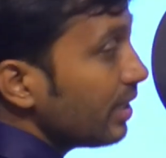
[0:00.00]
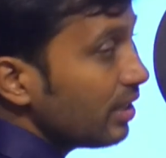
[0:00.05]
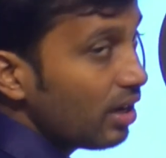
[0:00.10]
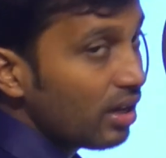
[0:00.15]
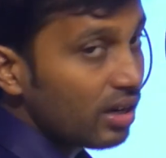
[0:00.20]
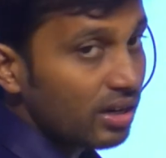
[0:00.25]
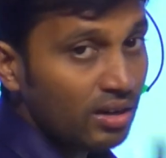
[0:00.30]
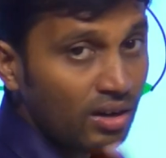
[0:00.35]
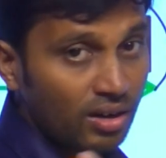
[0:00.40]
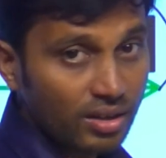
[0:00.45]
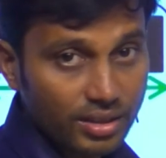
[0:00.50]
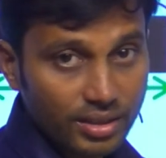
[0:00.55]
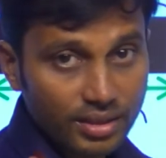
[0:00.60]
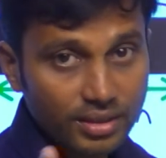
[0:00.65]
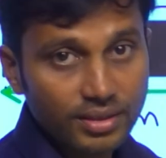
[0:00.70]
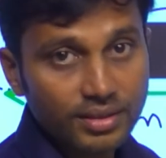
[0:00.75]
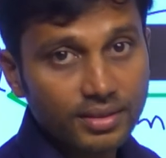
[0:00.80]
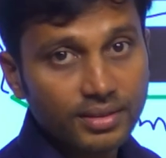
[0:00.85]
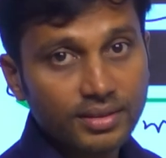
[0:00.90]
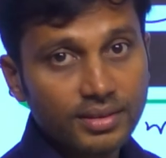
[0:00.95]
ring or
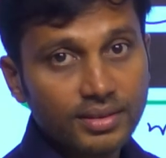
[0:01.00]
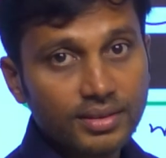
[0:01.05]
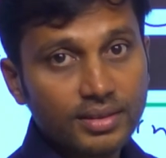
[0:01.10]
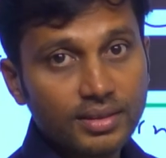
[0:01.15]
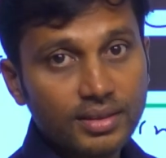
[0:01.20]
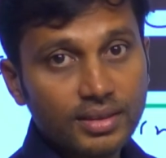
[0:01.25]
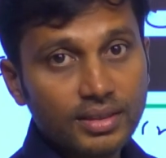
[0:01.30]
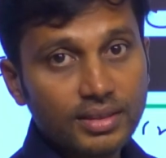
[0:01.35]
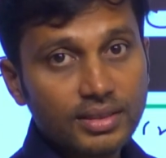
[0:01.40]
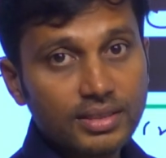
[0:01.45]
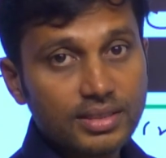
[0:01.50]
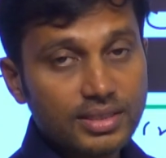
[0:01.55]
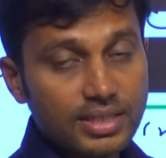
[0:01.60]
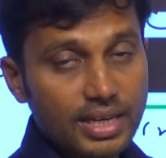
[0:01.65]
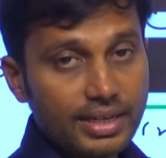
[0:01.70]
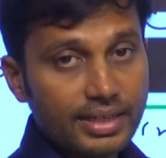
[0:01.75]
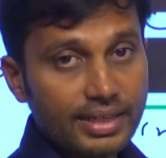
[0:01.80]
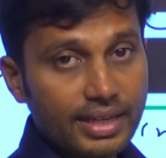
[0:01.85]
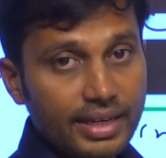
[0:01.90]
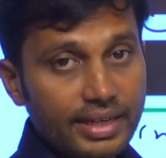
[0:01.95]
not
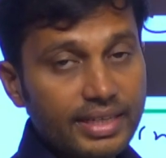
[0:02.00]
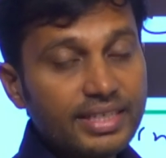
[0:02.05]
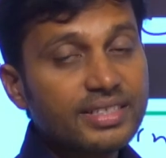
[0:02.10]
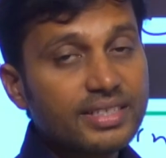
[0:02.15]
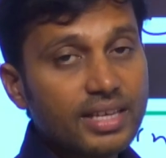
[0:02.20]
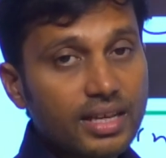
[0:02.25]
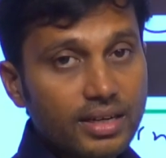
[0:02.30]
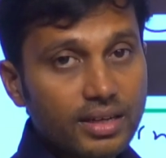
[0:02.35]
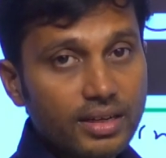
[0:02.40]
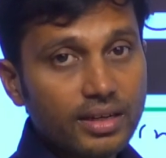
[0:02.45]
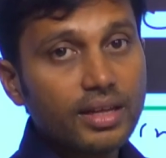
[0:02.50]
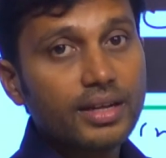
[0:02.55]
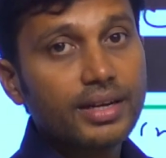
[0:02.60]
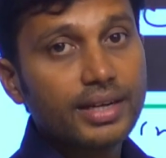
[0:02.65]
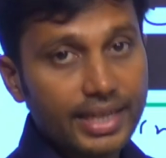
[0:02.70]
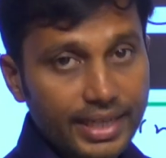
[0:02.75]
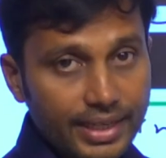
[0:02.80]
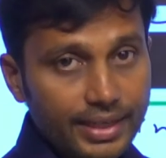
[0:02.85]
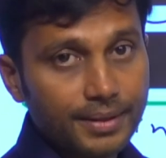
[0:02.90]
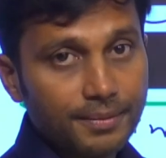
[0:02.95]
certainly circular
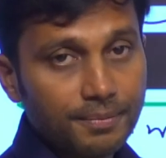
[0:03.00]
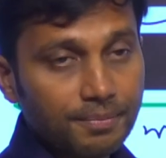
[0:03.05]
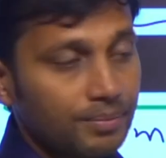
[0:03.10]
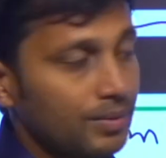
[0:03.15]
ring